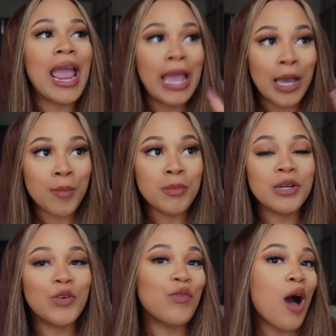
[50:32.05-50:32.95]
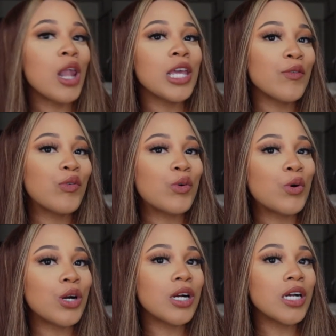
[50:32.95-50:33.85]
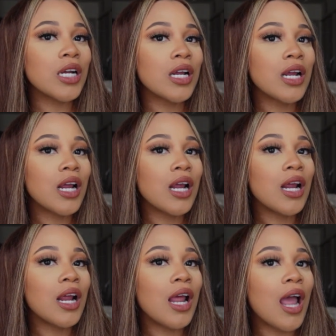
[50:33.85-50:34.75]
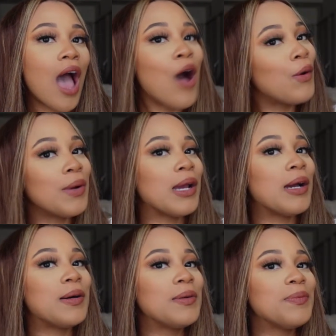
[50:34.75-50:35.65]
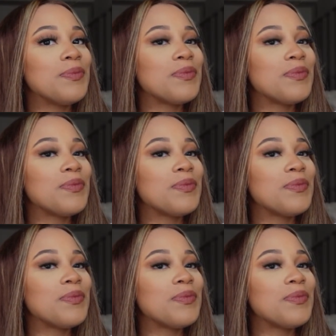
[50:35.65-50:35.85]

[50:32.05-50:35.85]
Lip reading: am falling for. I don't know.